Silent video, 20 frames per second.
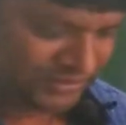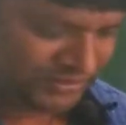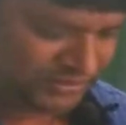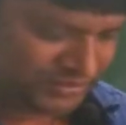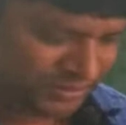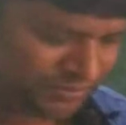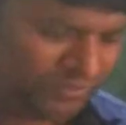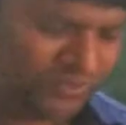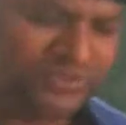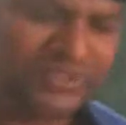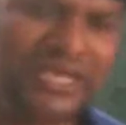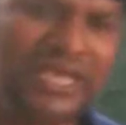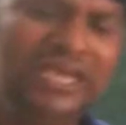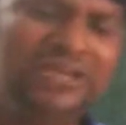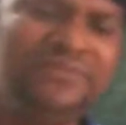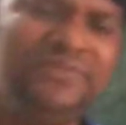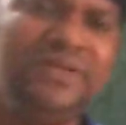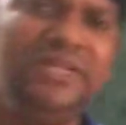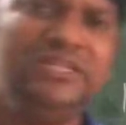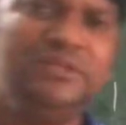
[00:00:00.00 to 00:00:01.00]
Suppose I
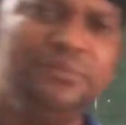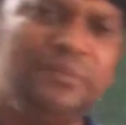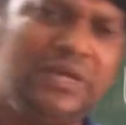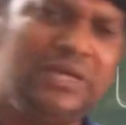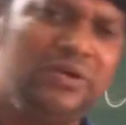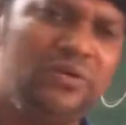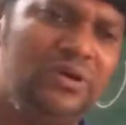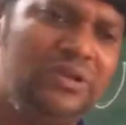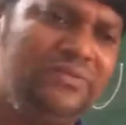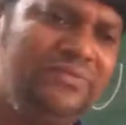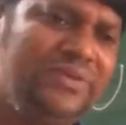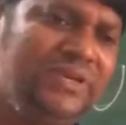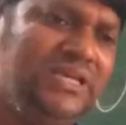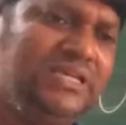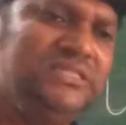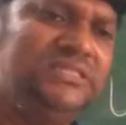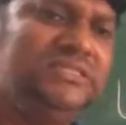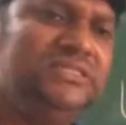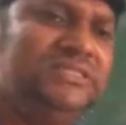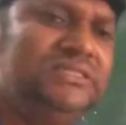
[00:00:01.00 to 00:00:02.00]
have finished my
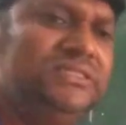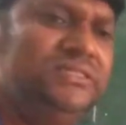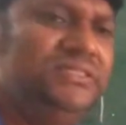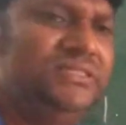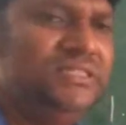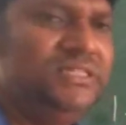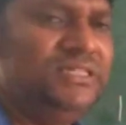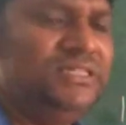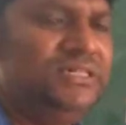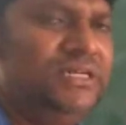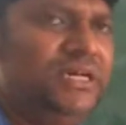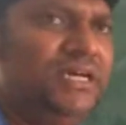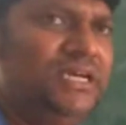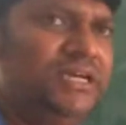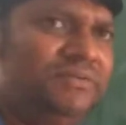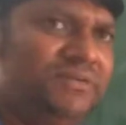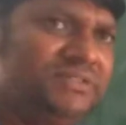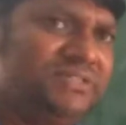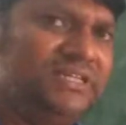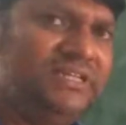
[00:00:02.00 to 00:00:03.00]
qualification, I
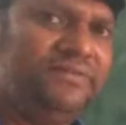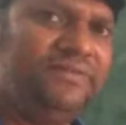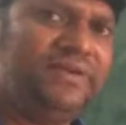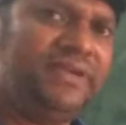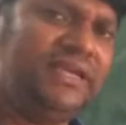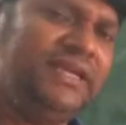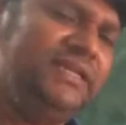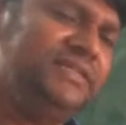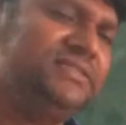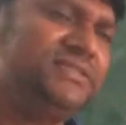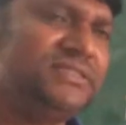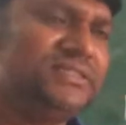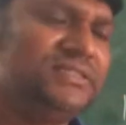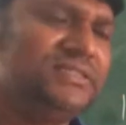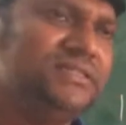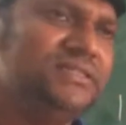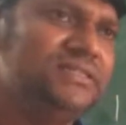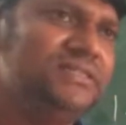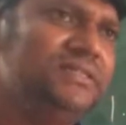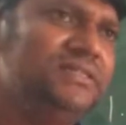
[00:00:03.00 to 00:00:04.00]
have certificates,
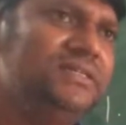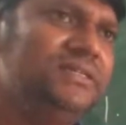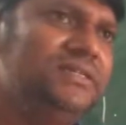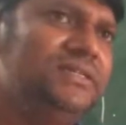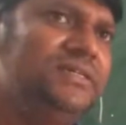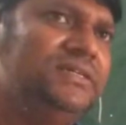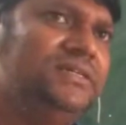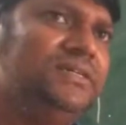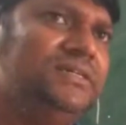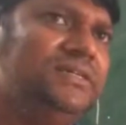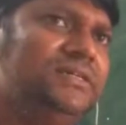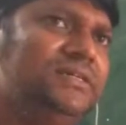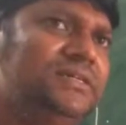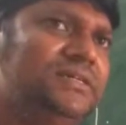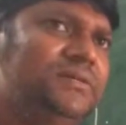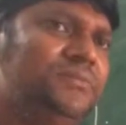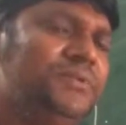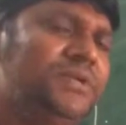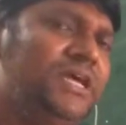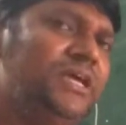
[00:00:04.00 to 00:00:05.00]

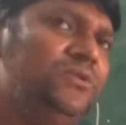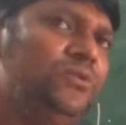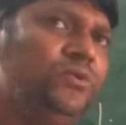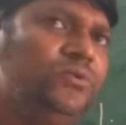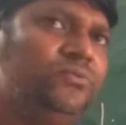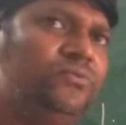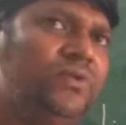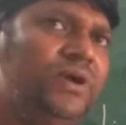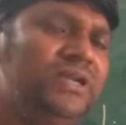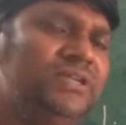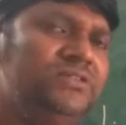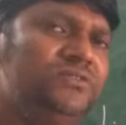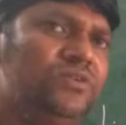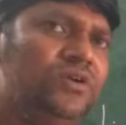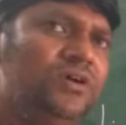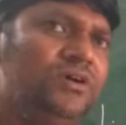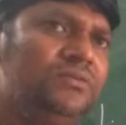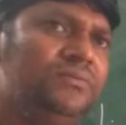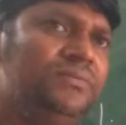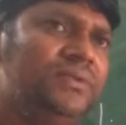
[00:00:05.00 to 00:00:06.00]
but I don't find
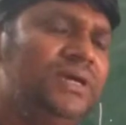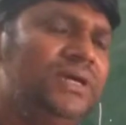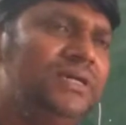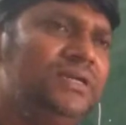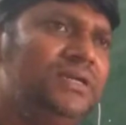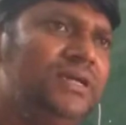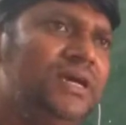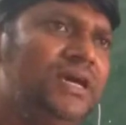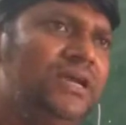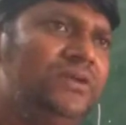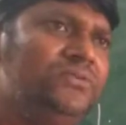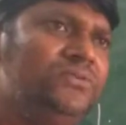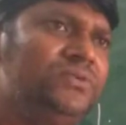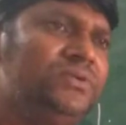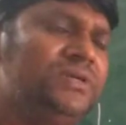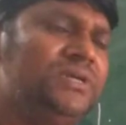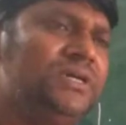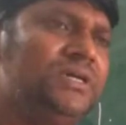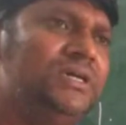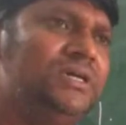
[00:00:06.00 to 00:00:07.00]
job and I have
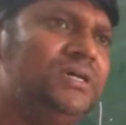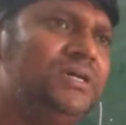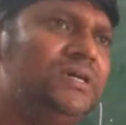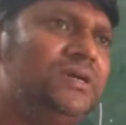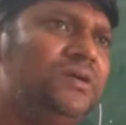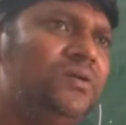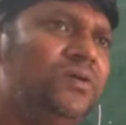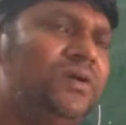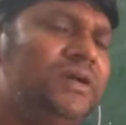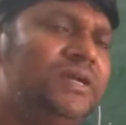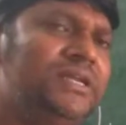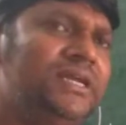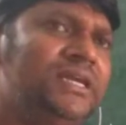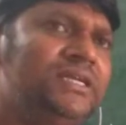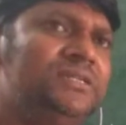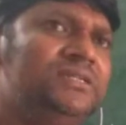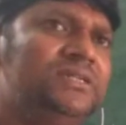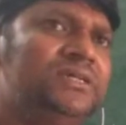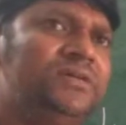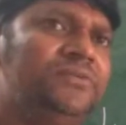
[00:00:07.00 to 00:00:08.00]
to
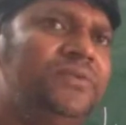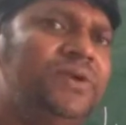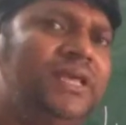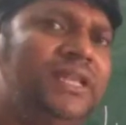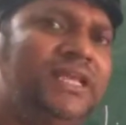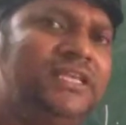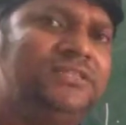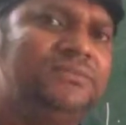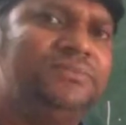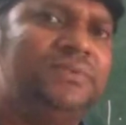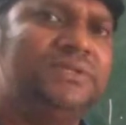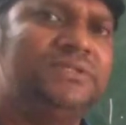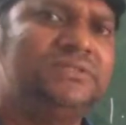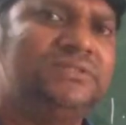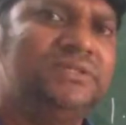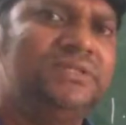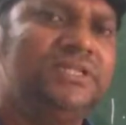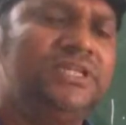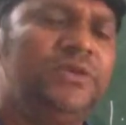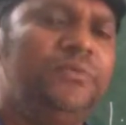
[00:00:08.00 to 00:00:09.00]
contact various
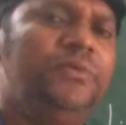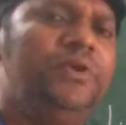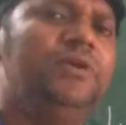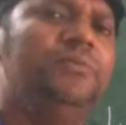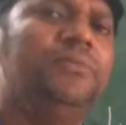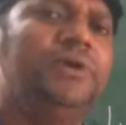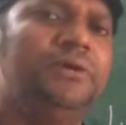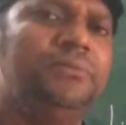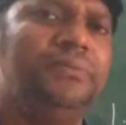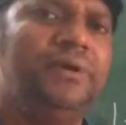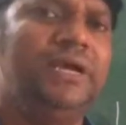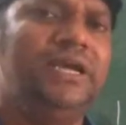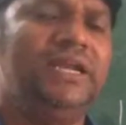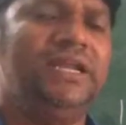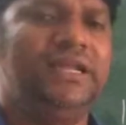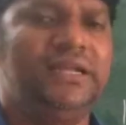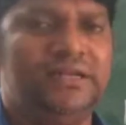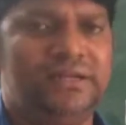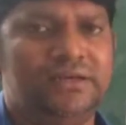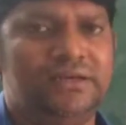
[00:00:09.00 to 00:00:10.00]
persons giving my
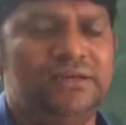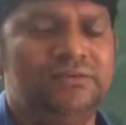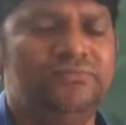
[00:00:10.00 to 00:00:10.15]
biodata,